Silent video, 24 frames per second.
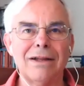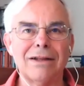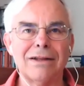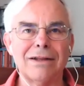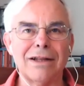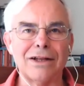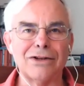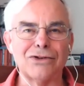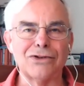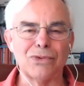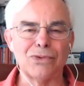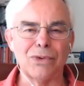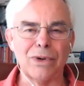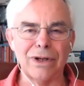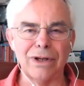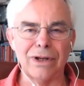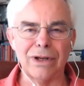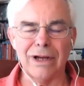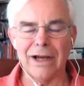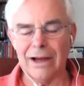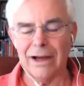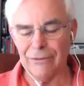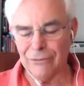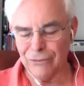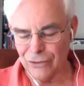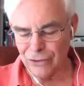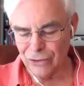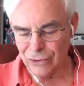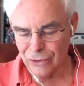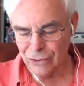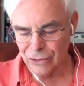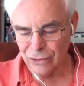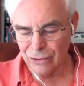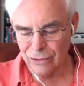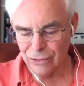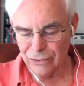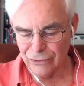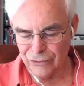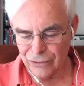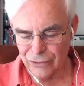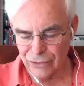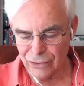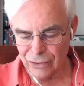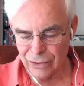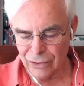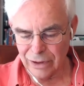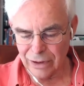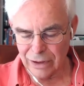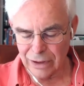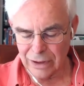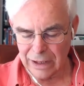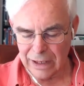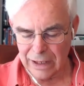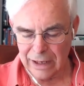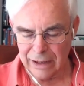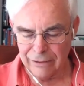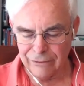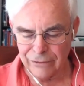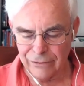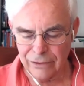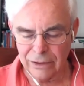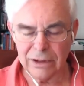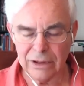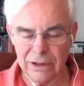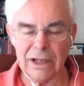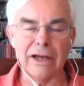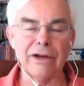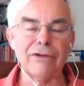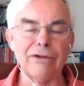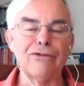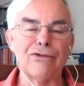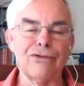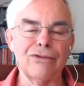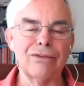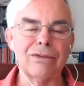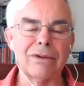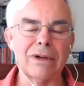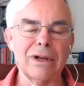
that's what you have to do if you're going to have a life